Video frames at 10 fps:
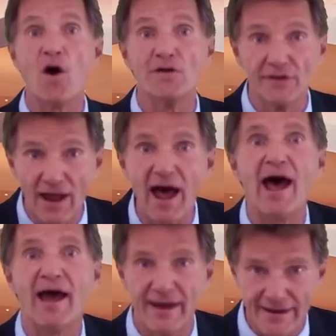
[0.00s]

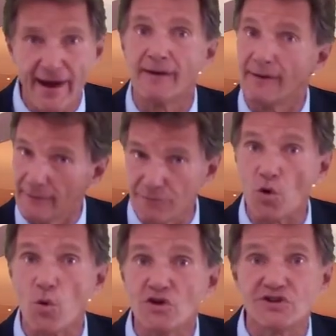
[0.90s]
online. Yeah,
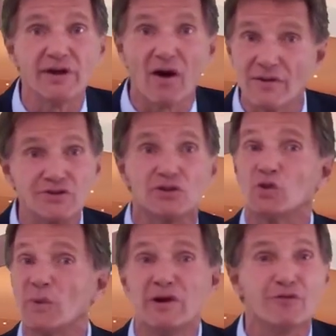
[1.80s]
of course they are. It's
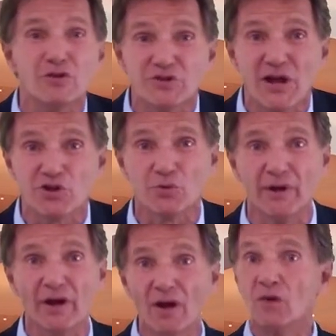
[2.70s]
the 21st
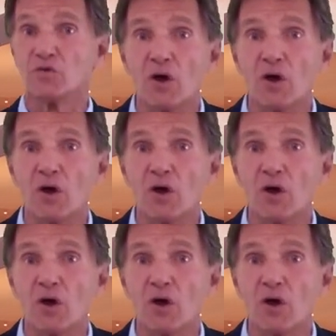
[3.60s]
century.